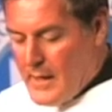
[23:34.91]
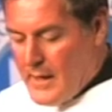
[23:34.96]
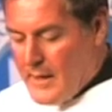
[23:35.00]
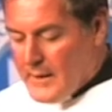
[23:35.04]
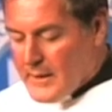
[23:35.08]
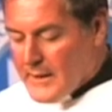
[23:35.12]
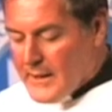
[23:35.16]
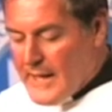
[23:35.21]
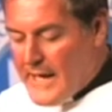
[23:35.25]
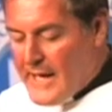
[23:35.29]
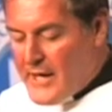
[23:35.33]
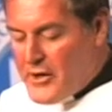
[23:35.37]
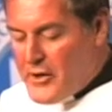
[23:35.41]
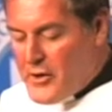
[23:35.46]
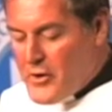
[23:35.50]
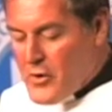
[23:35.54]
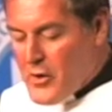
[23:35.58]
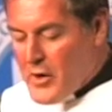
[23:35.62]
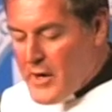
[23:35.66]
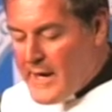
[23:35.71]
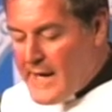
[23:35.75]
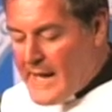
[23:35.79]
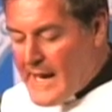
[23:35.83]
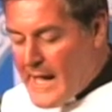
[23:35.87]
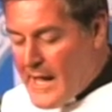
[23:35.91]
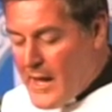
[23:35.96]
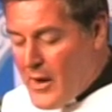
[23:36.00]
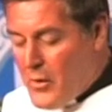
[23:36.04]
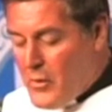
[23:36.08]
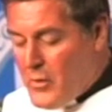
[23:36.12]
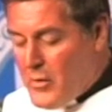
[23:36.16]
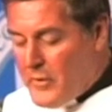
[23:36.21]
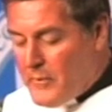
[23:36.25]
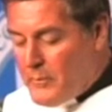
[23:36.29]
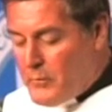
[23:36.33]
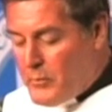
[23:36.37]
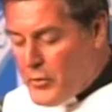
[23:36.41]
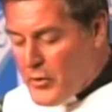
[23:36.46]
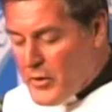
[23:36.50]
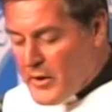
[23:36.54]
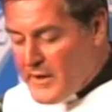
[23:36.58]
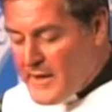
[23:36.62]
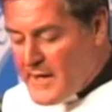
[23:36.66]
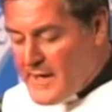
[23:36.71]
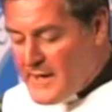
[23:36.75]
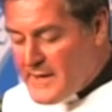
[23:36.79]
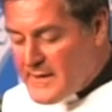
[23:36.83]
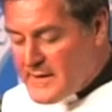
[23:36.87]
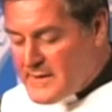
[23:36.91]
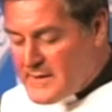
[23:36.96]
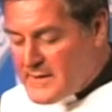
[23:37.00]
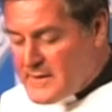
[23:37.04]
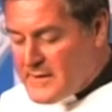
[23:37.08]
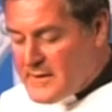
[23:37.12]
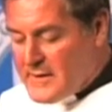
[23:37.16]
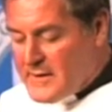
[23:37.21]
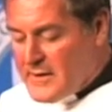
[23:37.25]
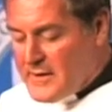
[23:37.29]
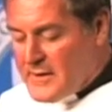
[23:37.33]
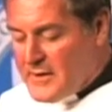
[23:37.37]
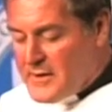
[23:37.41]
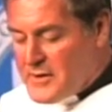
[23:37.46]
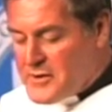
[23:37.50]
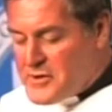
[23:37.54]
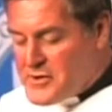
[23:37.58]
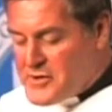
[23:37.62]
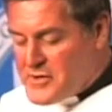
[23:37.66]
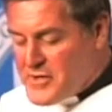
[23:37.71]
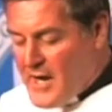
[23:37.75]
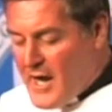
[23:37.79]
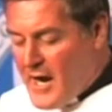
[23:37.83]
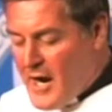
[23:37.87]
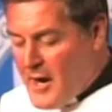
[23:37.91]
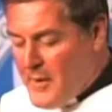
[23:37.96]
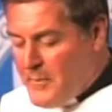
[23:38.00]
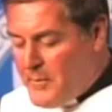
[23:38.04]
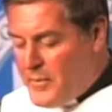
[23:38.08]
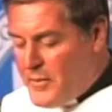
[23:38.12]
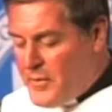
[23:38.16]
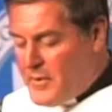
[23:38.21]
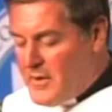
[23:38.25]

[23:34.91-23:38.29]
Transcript: let your now brilliant, sharp,